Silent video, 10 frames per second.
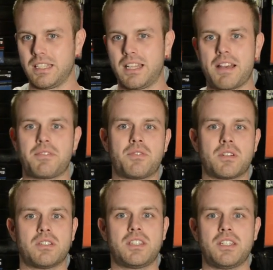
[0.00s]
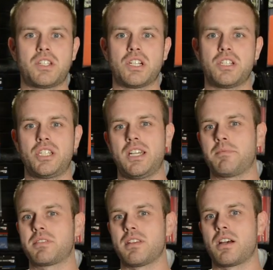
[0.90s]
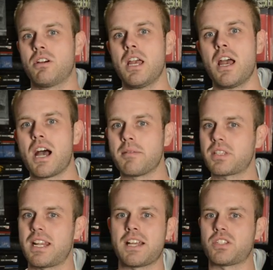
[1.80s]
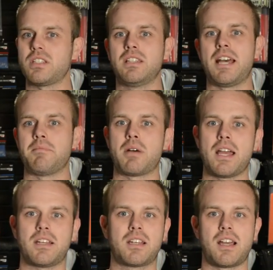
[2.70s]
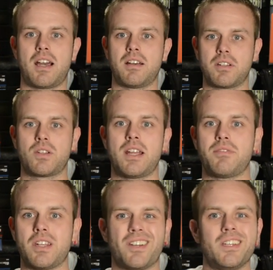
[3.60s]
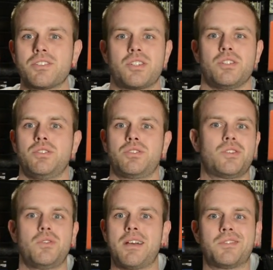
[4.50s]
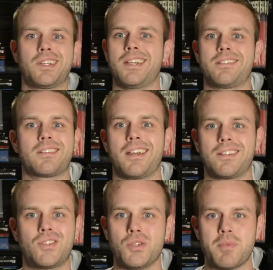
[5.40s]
he left for his internship. So I'm just gonna actually let Mike uh, create a video. He'll choose whoever gets like two